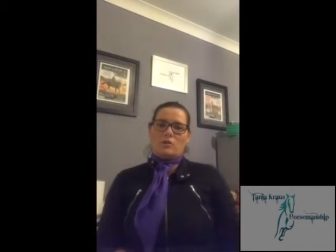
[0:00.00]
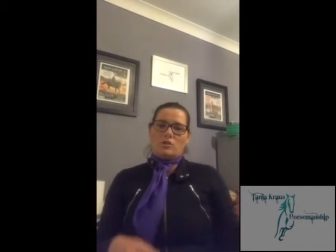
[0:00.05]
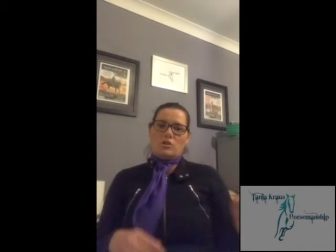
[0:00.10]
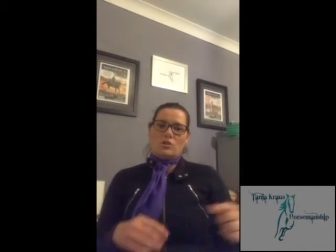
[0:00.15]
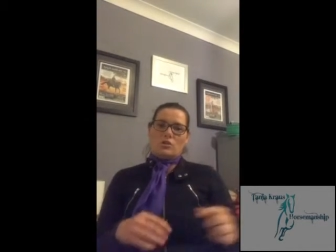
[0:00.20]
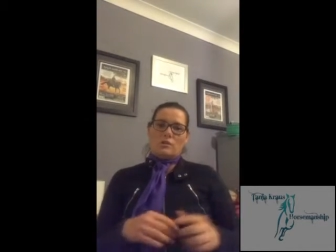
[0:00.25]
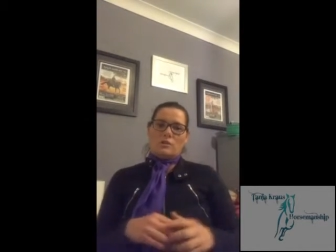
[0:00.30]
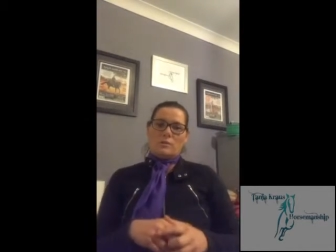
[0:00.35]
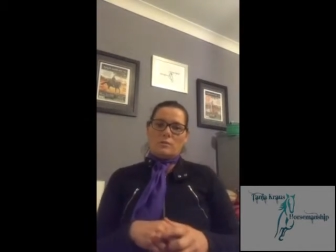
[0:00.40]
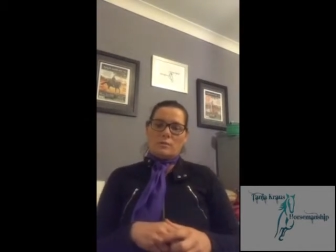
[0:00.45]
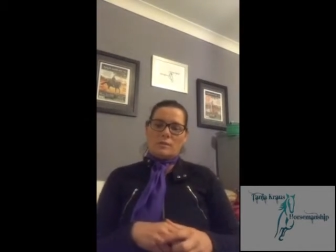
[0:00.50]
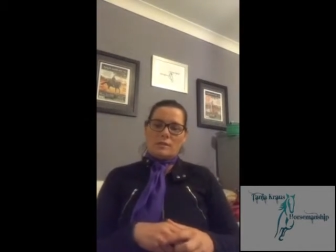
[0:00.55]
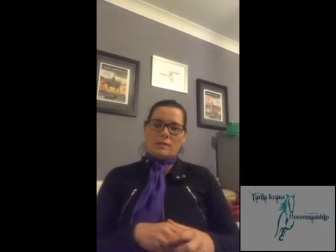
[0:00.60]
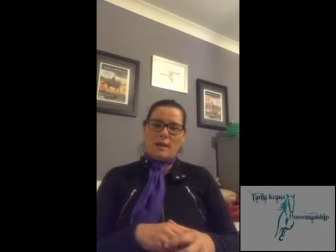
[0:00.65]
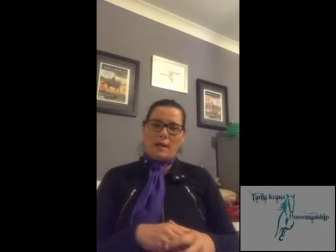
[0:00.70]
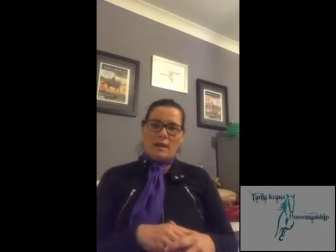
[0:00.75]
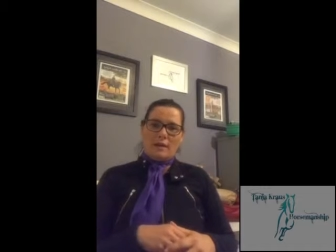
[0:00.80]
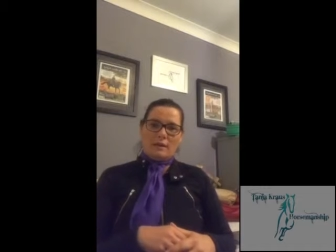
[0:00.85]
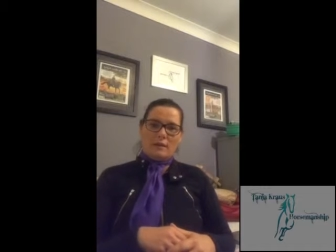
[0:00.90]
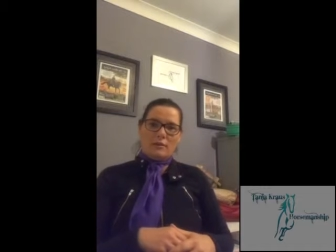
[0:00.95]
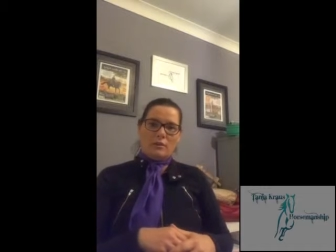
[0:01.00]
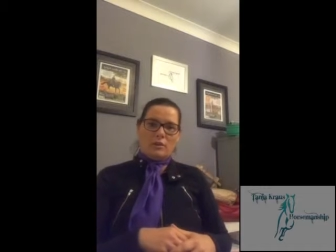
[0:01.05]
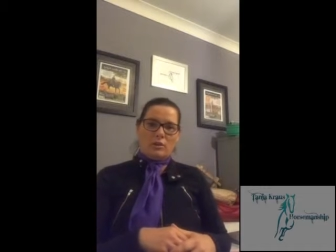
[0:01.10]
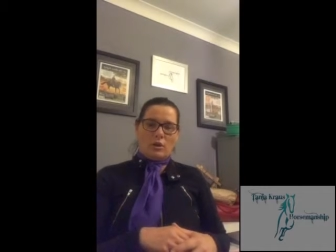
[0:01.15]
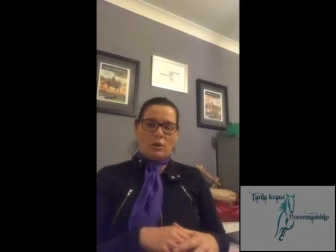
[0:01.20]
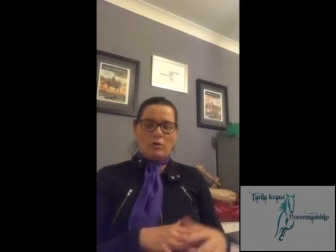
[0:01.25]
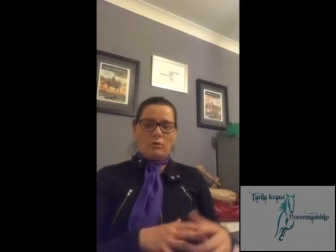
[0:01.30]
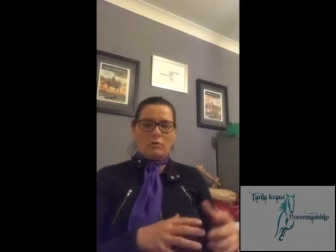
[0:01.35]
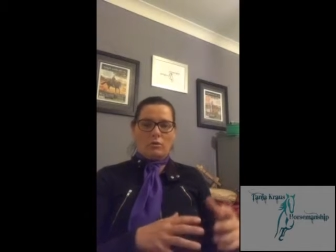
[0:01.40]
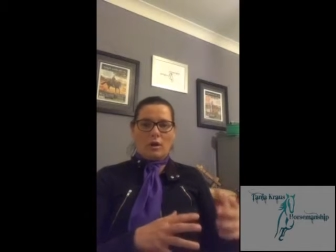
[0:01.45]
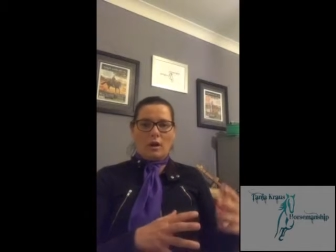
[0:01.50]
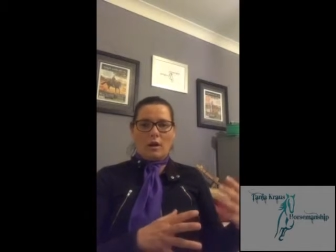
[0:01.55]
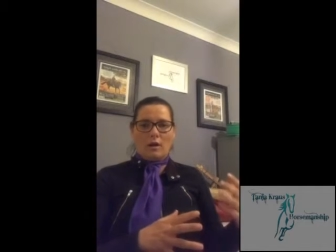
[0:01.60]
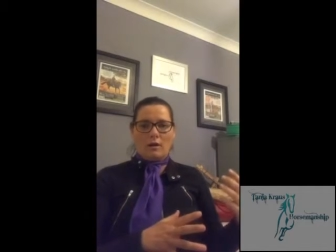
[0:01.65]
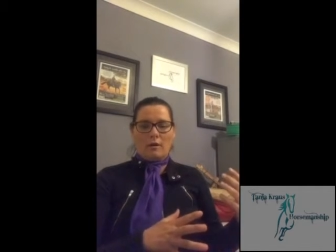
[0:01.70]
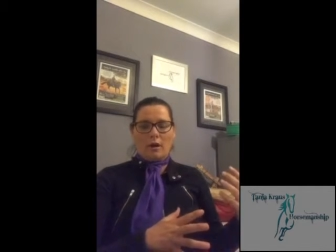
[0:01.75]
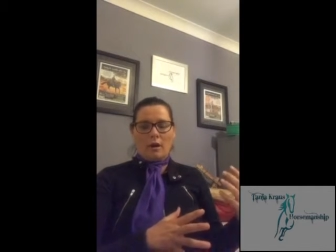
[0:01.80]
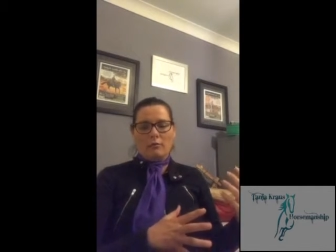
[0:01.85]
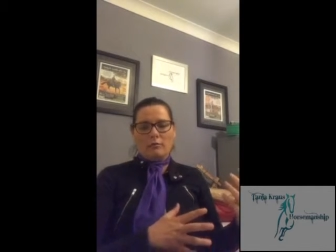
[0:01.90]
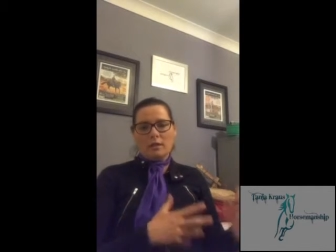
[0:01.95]
students was saying, you know,
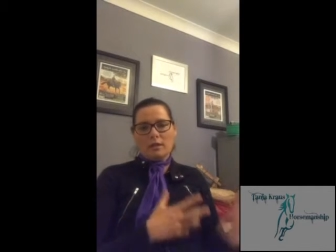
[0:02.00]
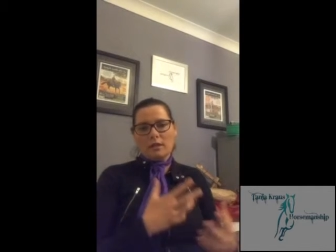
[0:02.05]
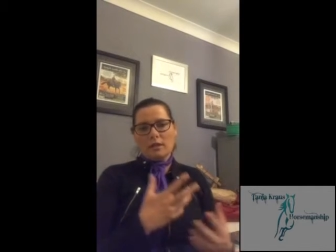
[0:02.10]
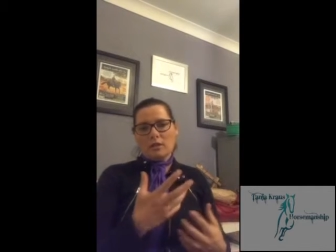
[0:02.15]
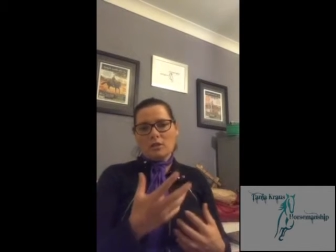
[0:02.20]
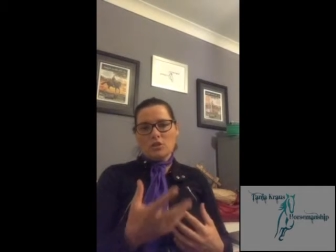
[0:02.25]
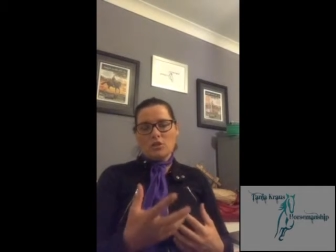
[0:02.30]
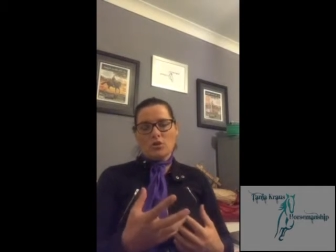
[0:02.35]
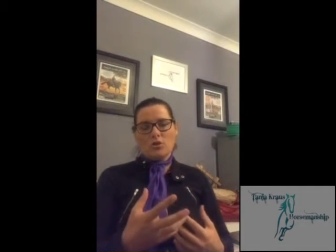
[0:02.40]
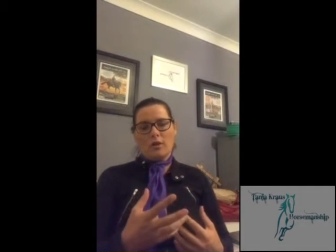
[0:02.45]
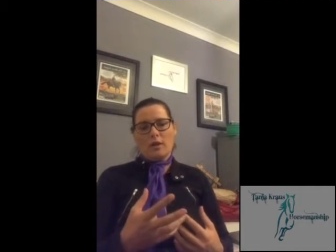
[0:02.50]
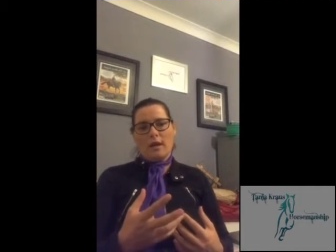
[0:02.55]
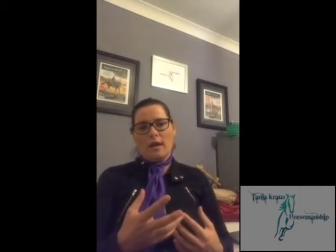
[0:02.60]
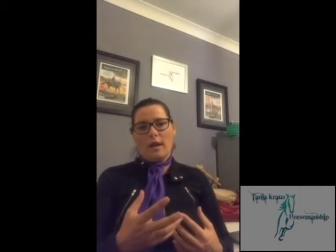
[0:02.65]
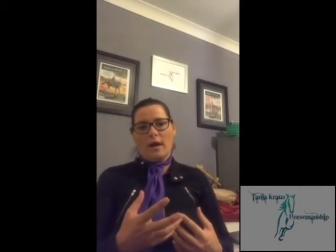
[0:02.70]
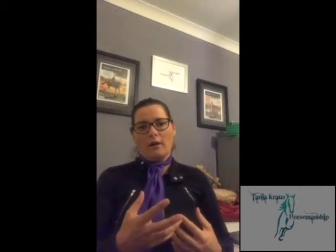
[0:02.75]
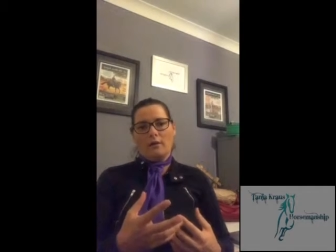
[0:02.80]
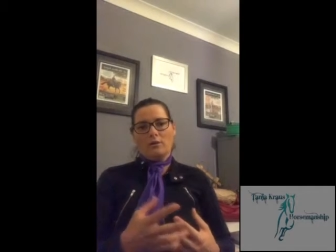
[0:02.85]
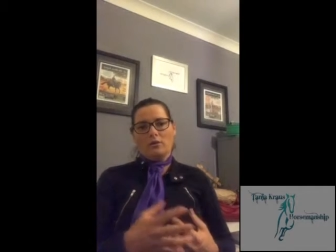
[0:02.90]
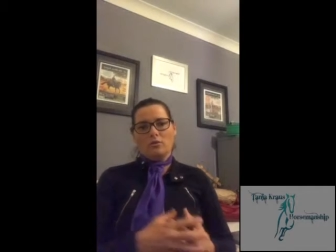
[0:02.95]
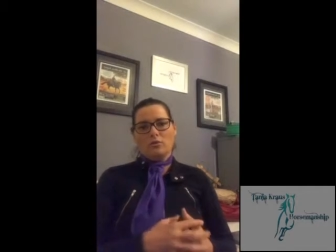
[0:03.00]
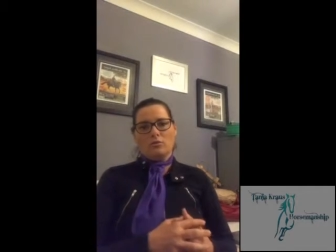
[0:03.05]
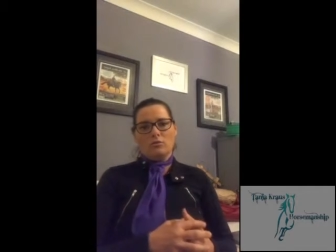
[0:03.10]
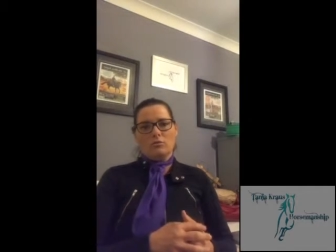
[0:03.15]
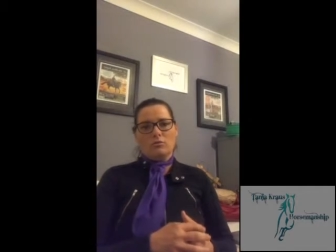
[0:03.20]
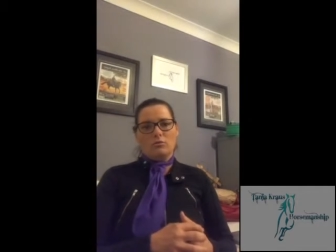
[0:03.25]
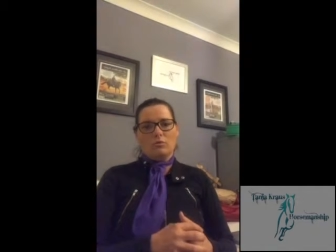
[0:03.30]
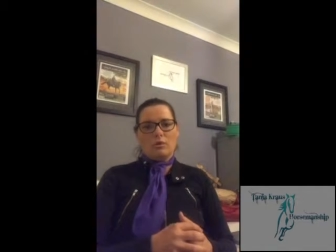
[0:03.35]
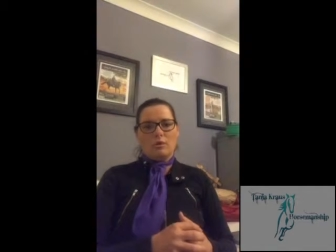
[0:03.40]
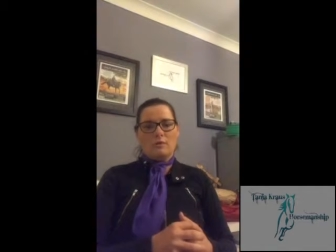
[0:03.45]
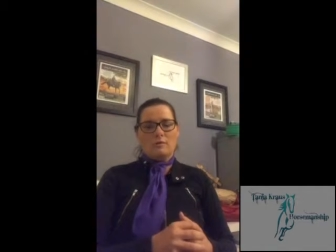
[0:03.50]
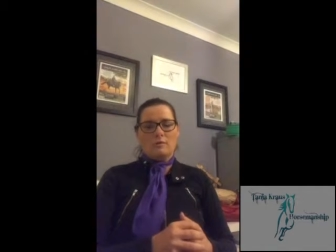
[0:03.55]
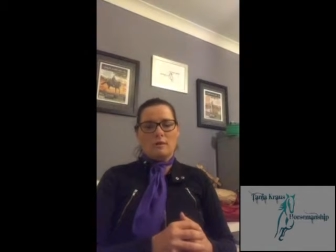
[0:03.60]
I really enjoy how you